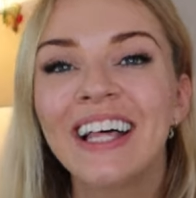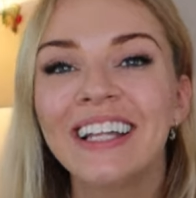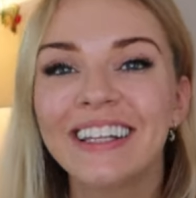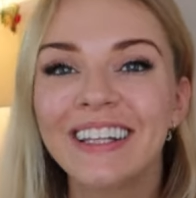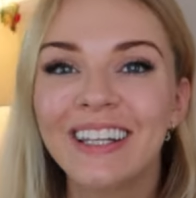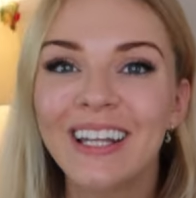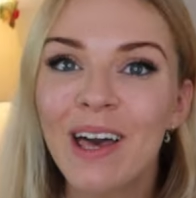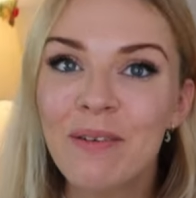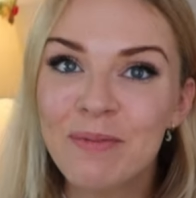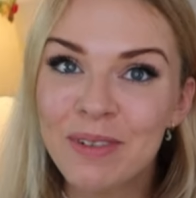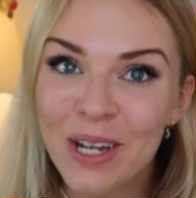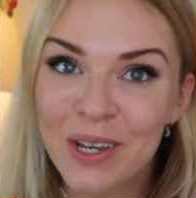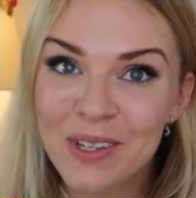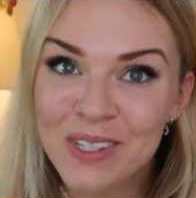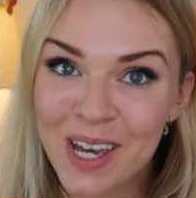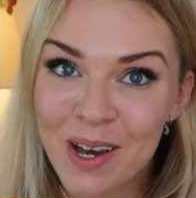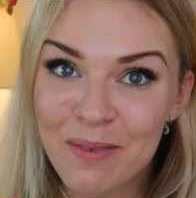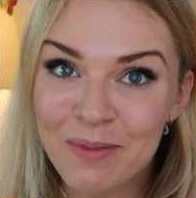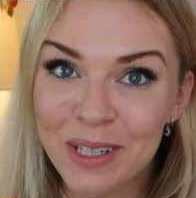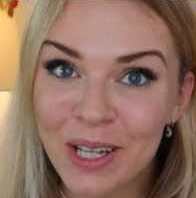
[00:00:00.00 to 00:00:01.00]
Let me know
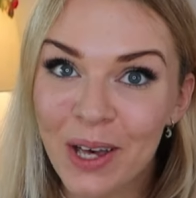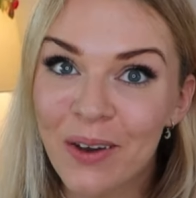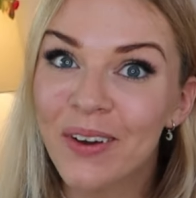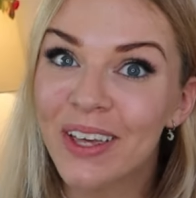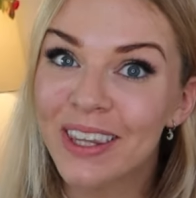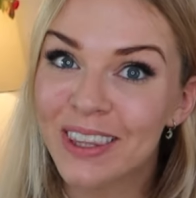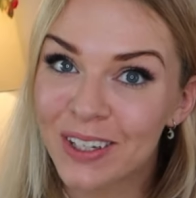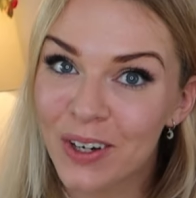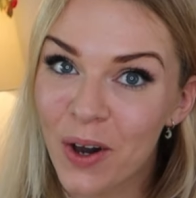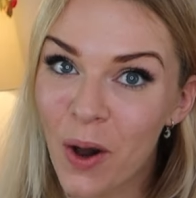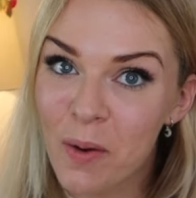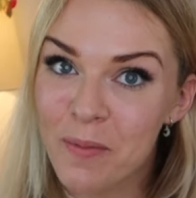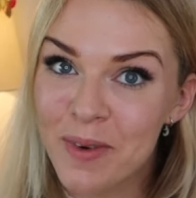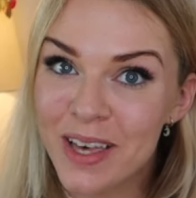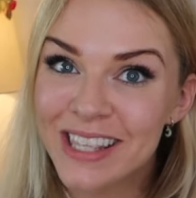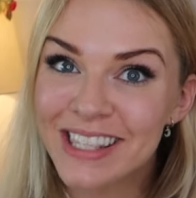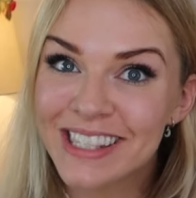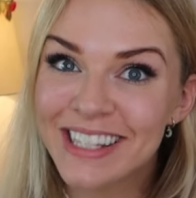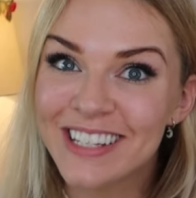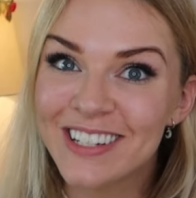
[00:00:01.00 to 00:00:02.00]
down below in the
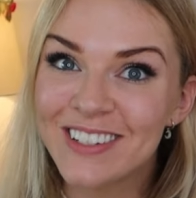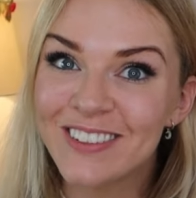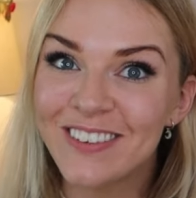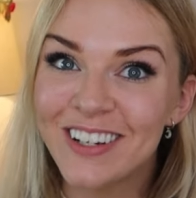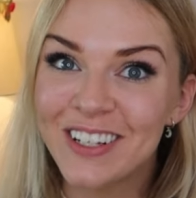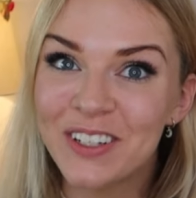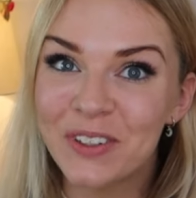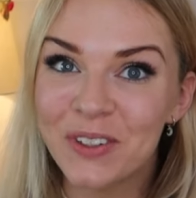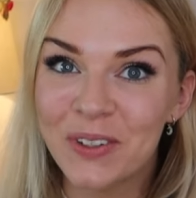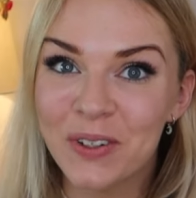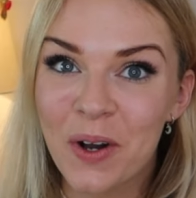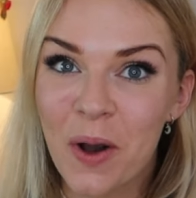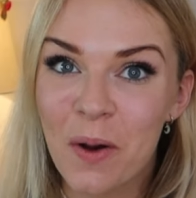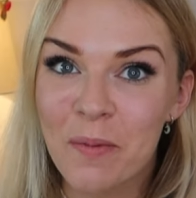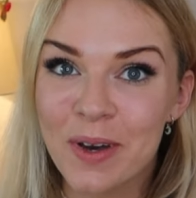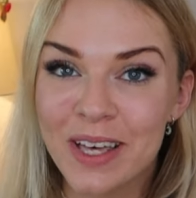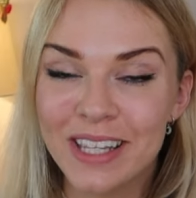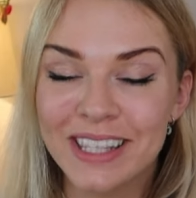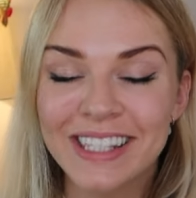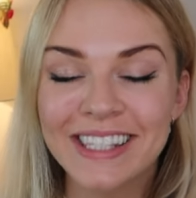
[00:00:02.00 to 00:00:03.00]
comments. I do read all your
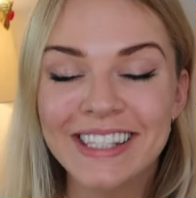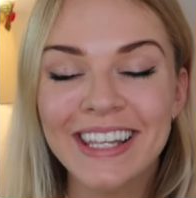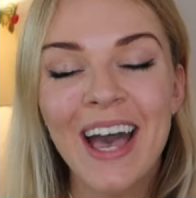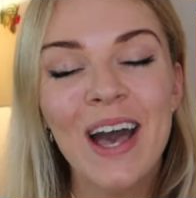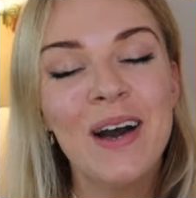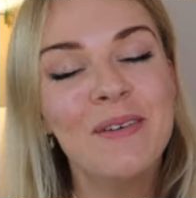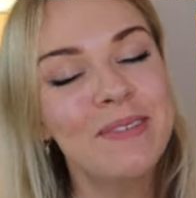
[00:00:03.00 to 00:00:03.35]
comments.